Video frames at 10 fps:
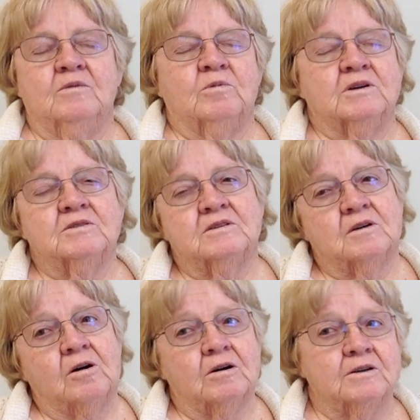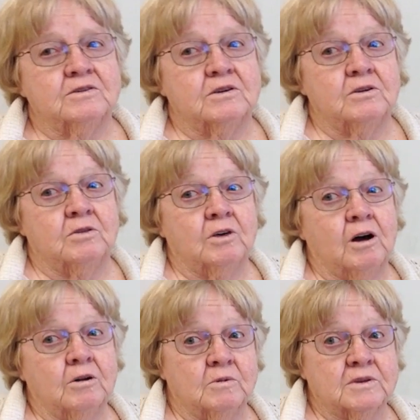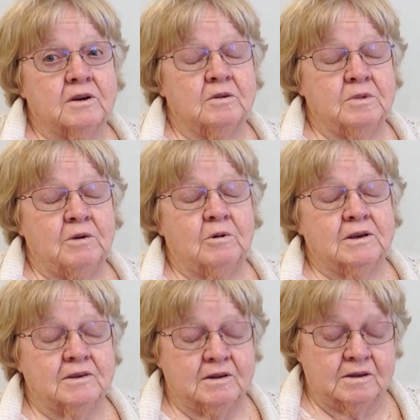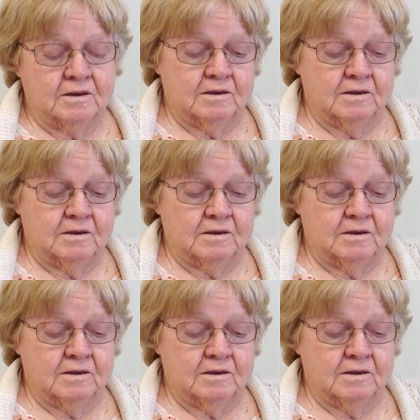Wasn't as hard as you thought it was going to be, was it?